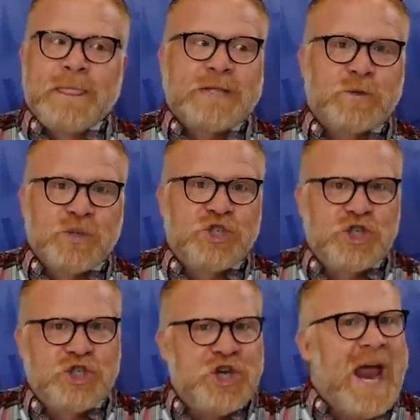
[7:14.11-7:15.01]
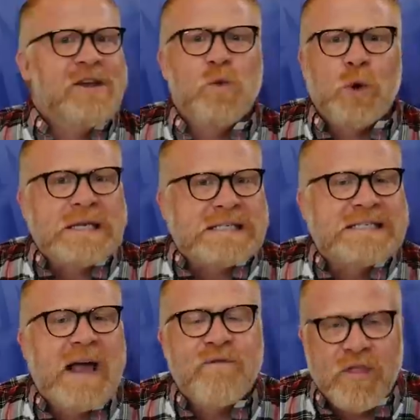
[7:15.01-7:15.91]
This was J- January
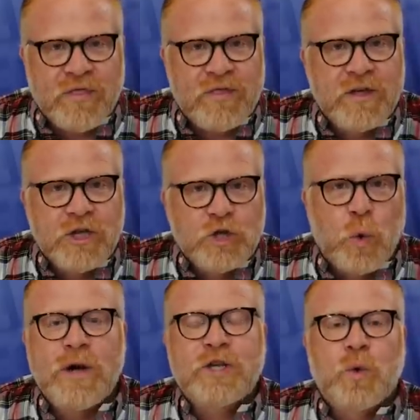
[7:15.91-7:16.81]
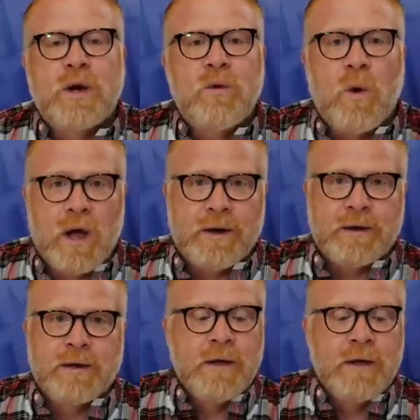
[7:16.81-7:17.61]
7th, 2021,